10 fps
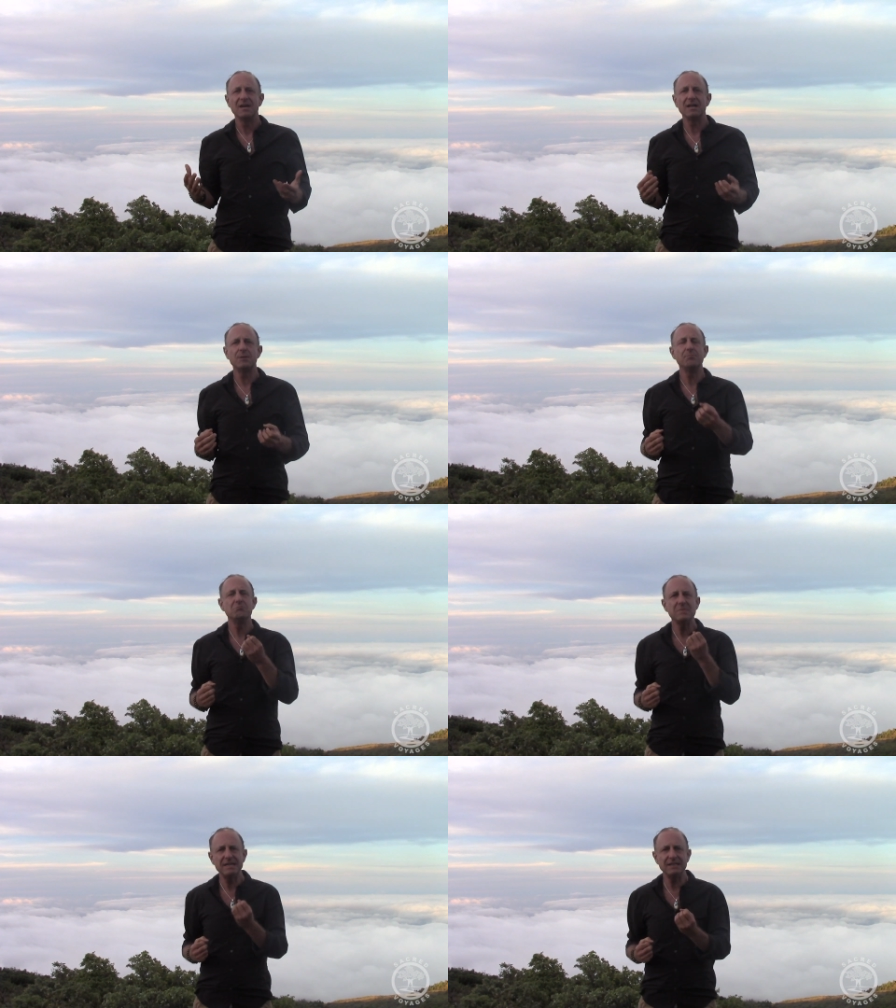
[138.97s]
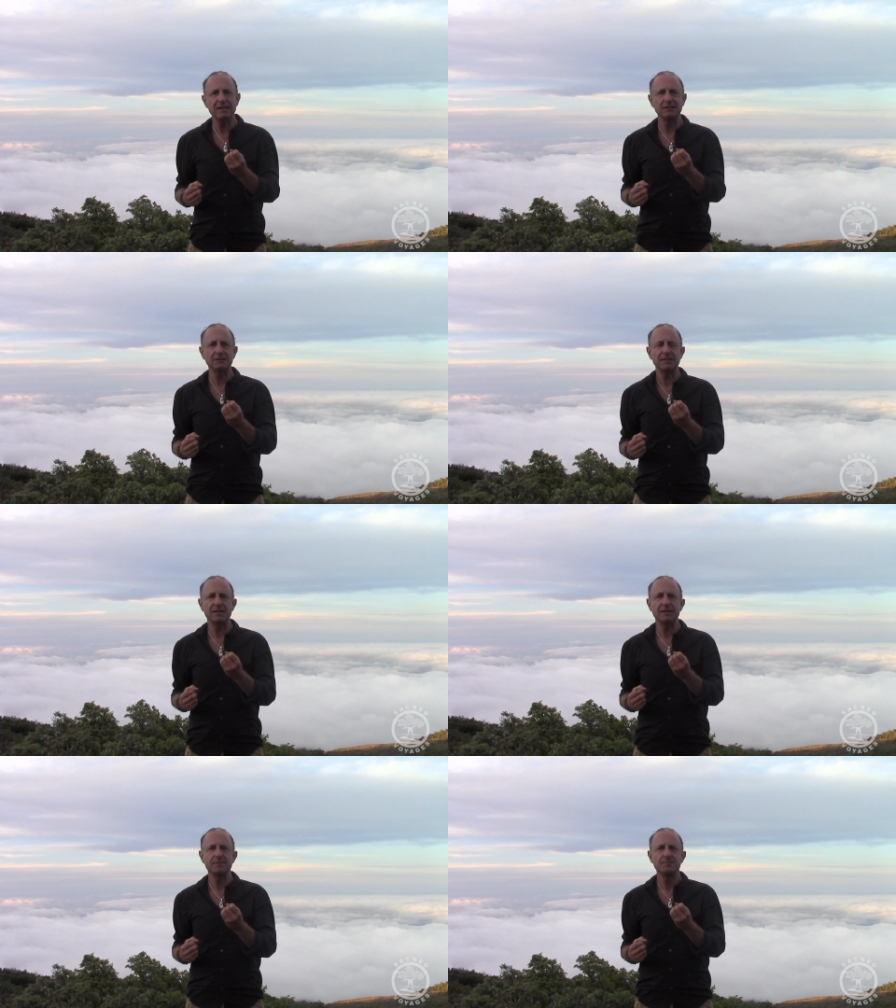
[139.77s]
And
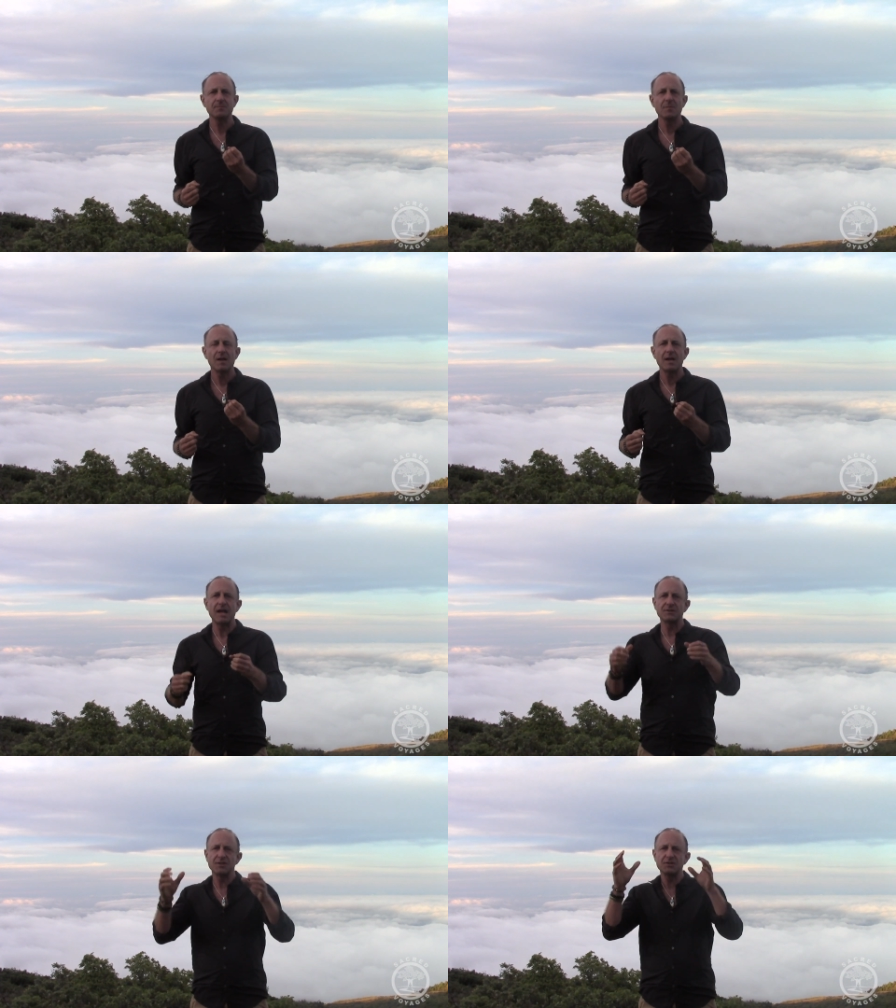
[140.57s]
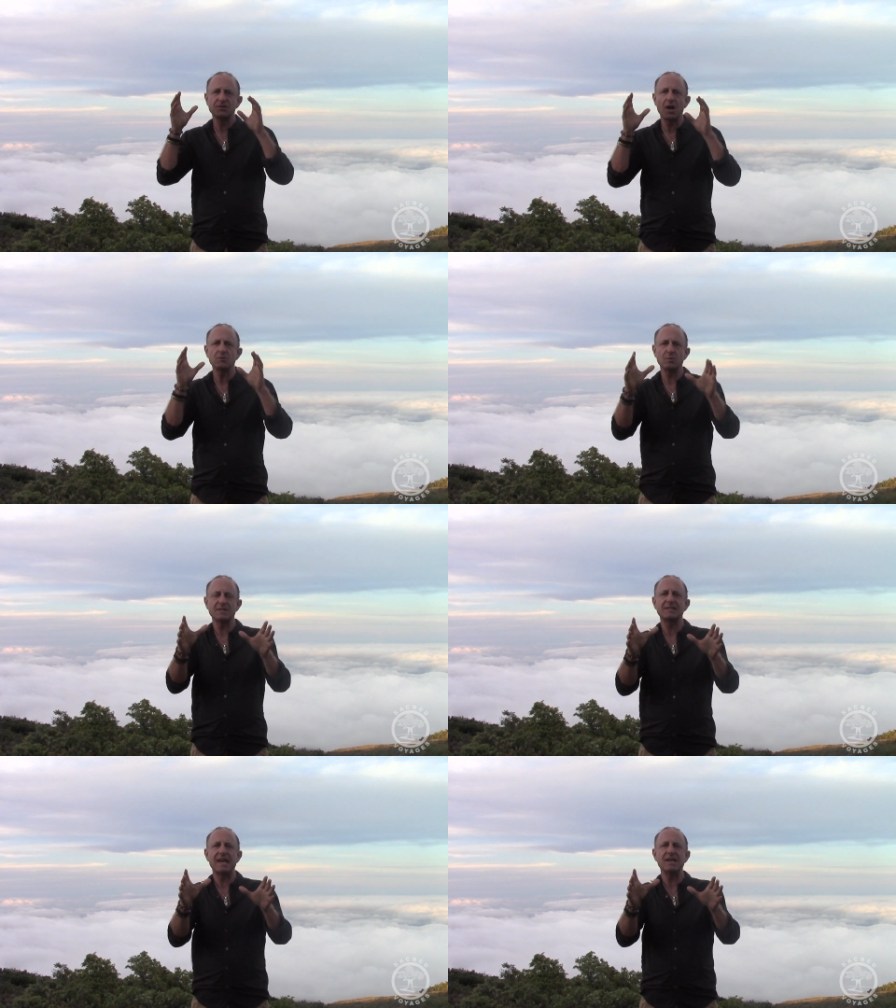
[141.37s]
immediately, as the sun
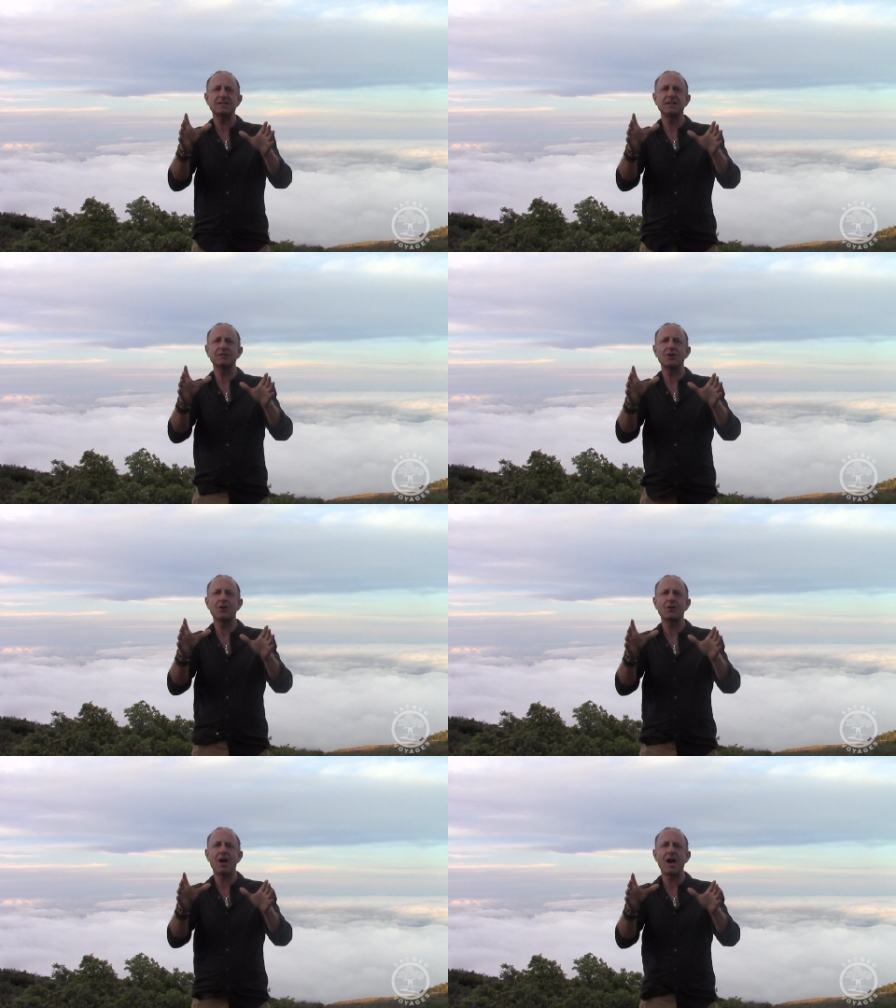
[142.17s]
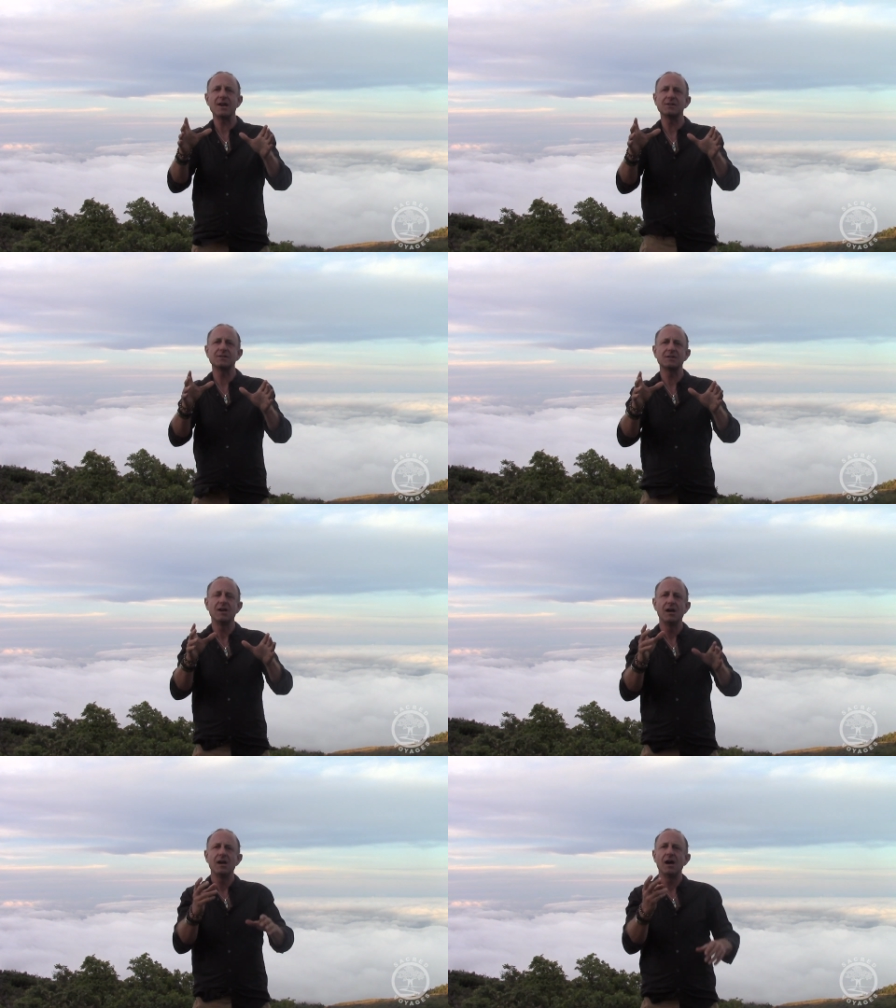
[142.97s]
was gazing into her eyes,
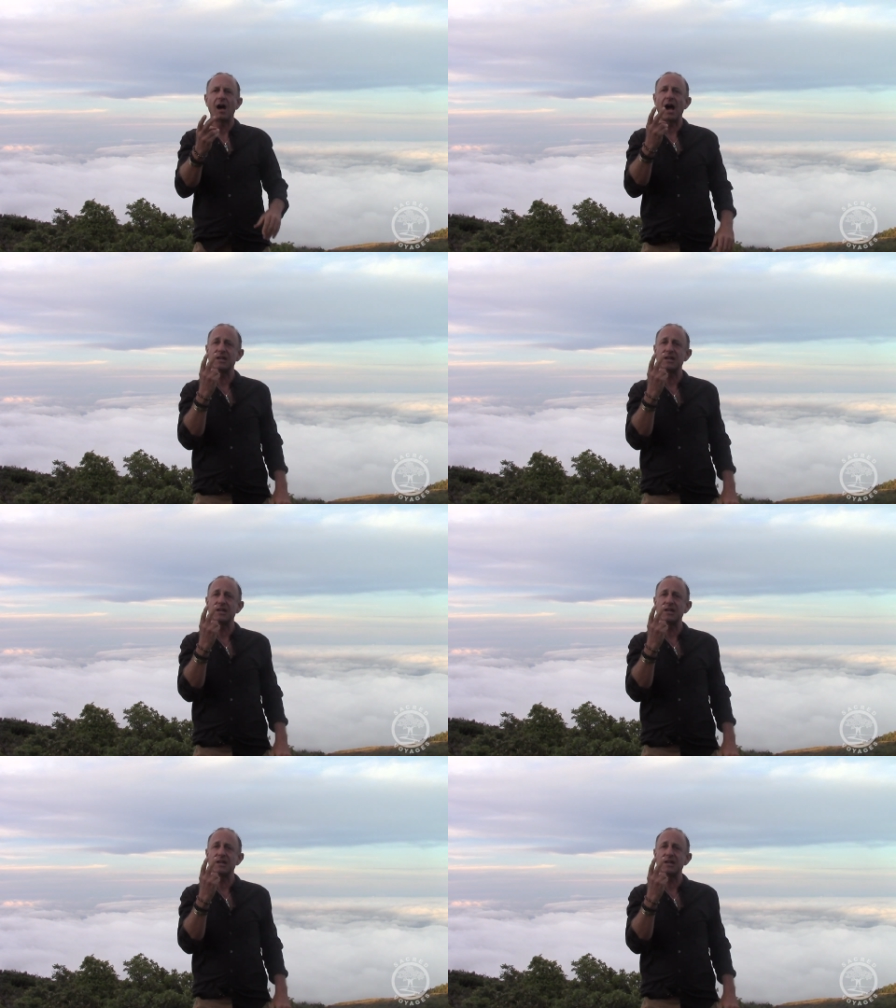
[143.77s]
I